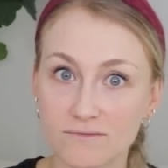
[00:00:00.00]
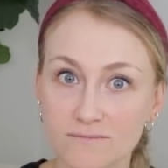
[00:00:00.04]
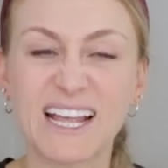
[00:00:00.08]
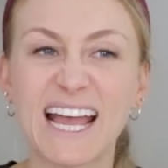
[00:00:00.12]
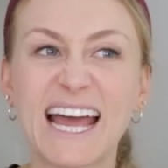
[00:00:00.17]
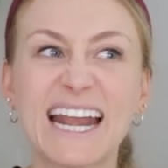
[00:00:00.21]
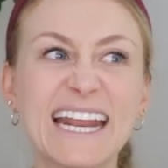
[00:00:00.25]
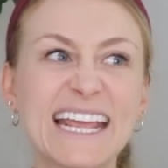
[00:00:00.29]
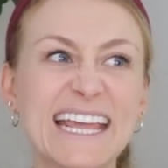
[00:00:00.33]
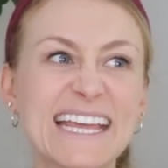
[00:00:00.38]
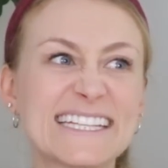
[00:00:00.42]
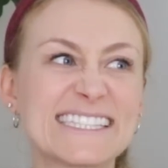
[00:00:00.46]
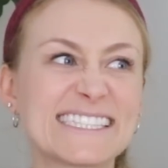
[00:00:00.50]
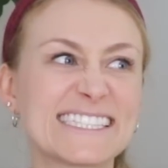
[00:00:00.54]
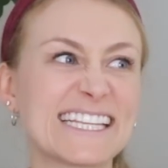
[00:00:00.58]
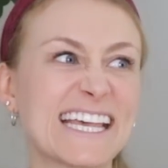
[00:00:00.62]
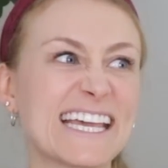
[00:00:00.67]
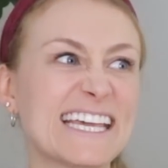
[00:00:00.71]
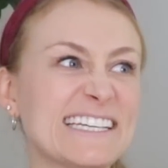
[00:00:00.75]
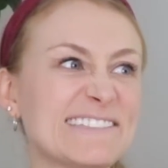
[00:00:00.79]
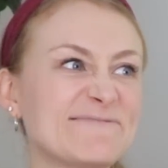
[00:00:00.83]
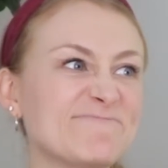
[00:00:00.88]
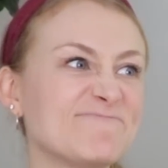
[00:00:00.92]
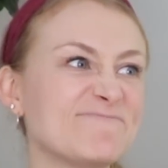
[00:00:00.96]
Kind of gets
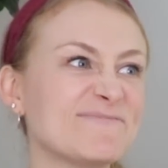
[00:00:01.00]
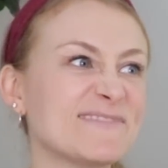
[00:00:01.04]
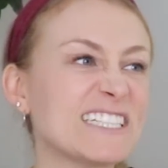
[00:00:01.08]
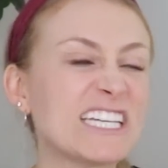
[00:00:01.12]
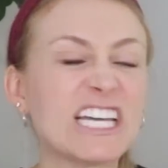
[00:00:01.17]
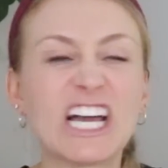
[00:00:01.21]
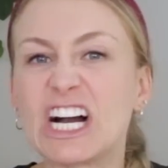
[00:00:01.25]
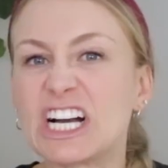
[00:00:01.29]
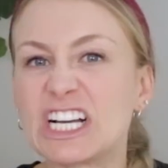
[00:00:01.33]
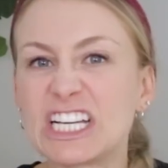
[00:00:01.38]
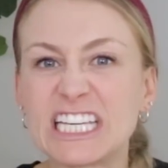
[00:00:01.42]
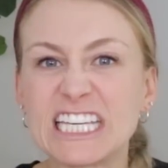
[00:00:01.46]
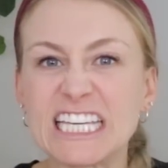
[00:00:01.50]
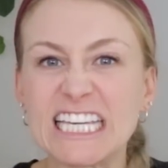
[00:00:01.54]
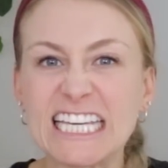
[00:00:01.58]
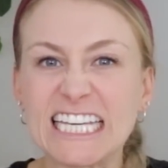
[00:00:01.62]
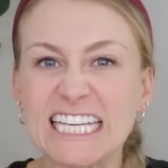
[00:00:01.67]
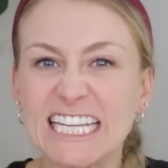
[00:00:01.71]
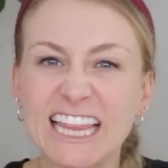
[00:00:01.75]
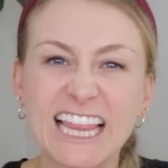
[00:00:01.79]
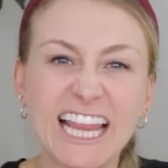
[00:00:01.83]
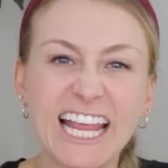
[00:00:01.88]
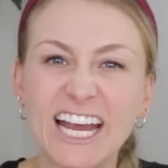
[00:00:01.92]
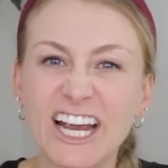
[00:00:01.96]
like gunky
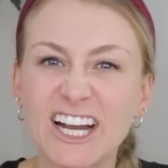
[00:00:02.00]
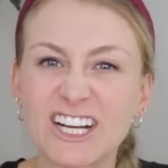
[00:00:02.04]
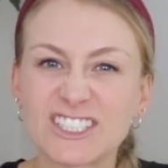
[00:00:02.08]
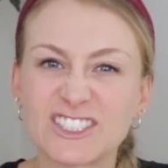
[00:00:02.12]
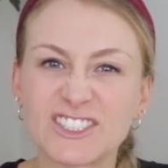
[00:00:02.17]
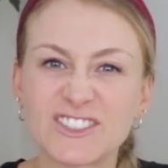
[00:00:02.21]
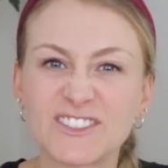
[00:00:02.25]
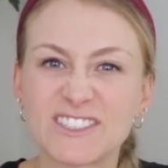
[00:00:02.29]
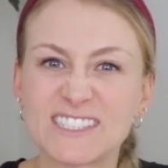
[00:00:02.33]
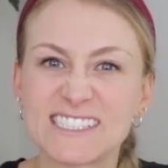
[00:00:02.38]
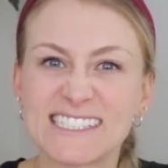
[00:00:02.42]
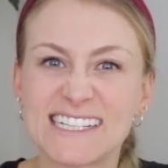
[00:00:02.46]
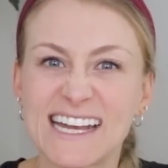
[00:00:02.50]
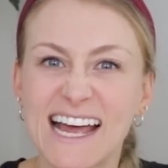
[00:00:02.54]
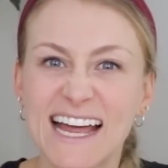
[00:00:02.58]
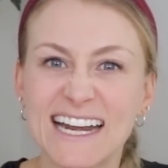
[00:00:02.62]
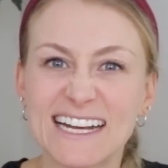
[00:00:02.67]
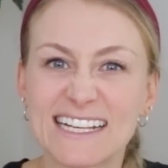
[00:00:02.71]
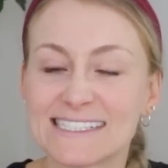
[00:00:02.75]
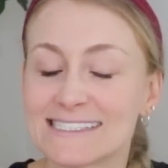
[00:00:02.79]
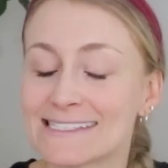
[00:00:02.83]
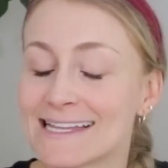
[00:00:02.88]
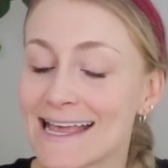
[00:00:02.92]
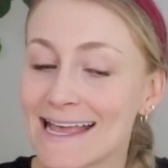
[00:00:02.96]
in there, so it's
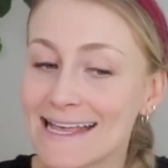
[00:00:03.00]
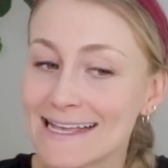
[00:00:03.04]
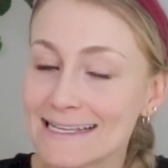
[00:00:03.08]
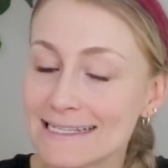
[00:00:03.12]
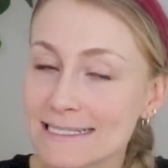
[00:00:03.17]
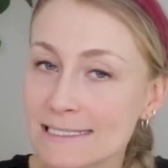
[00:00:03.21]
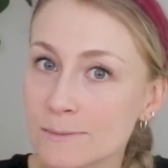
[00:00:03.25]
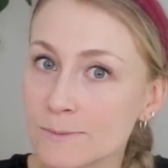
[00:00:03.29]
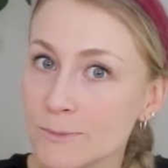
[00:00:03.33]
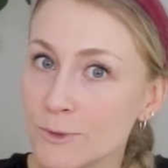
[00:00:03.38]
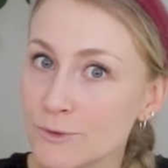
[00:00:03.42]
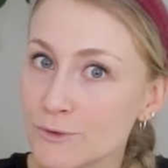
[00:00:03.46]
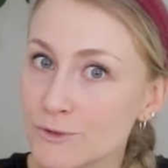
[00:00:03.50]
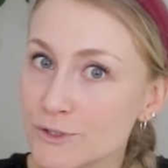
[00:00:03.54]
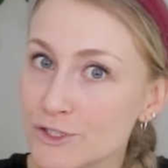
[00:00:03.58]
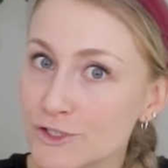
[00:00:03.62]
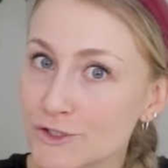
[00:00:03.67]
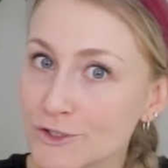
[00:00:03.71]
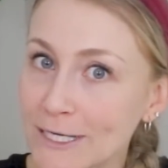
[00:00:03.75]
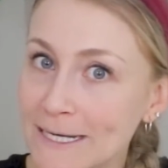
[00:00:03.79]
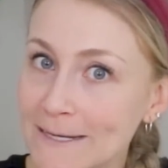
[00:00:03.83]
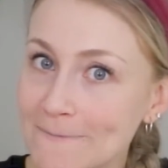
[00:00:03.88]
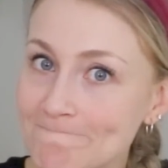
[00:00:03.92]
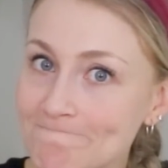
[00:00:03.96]
not as smooth
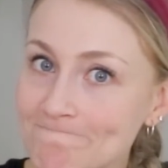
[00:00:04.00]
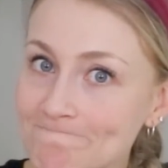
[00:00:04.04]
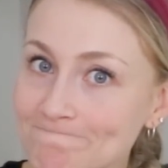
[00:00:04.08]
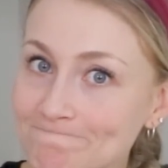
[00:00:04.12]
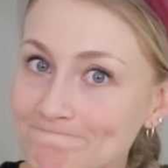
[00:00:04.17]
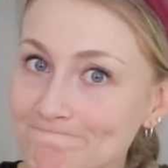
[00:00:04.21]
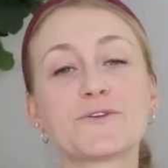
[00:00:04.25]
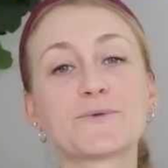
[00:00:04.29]
stream.